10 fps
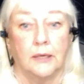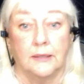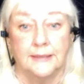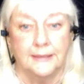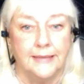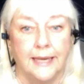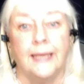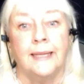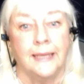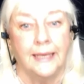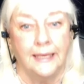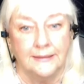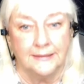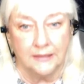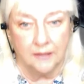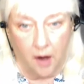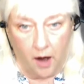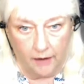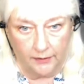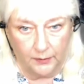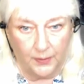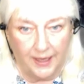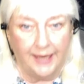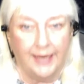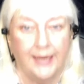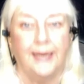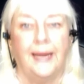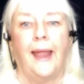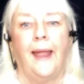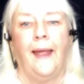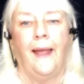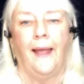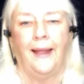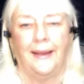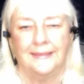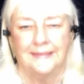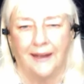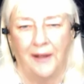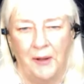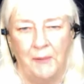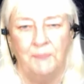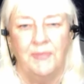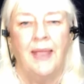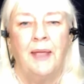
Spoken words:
it's taking the keys to the car away and